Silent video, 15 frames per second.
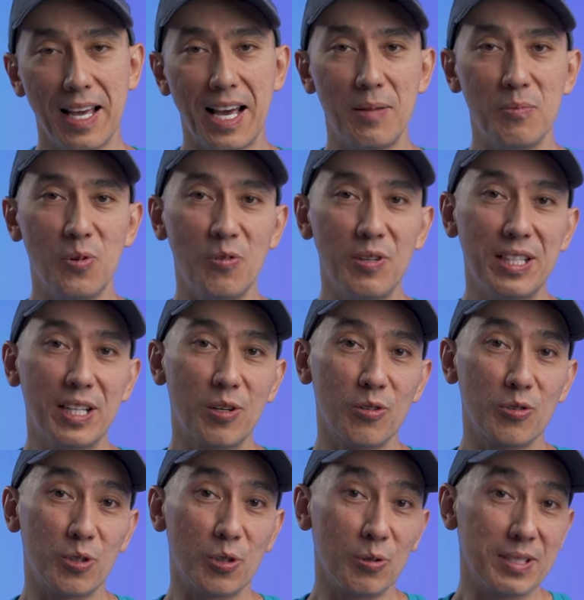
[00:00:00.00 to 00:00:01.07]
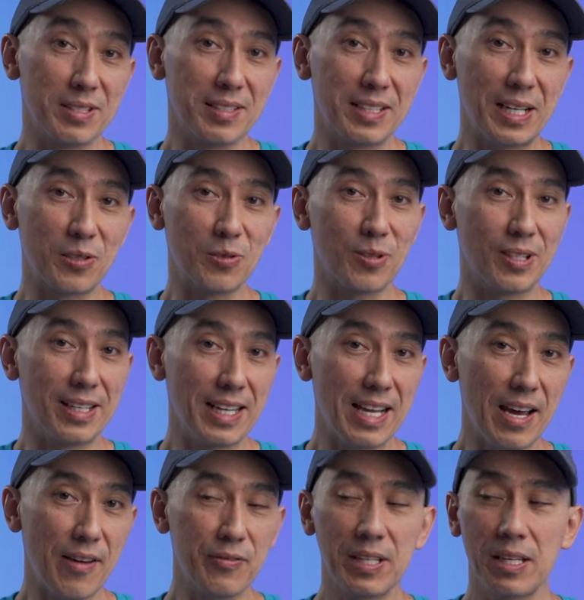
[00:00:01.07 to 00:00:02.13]
and moving the control stick to the
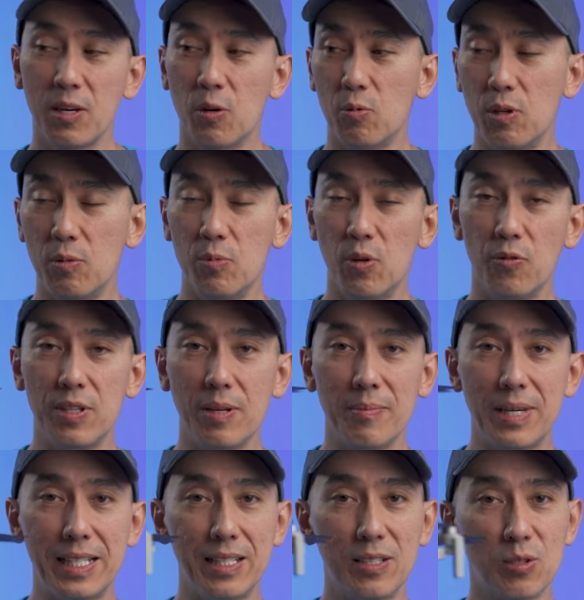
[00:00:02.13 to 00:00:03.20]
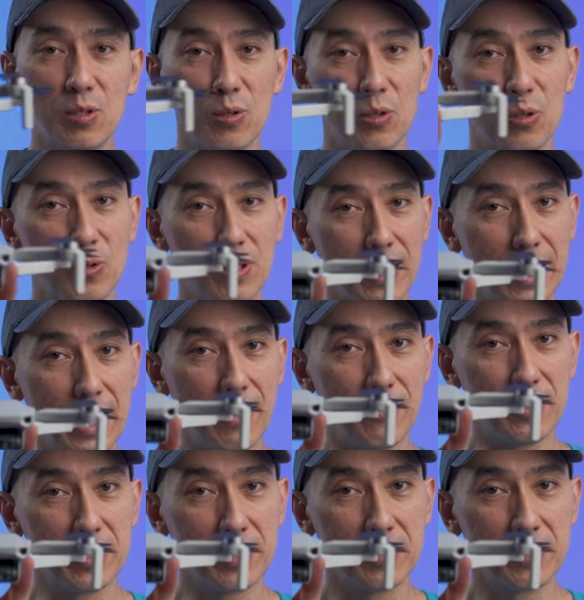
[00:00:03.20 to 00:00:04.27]
left will move the Mini 2 to the left.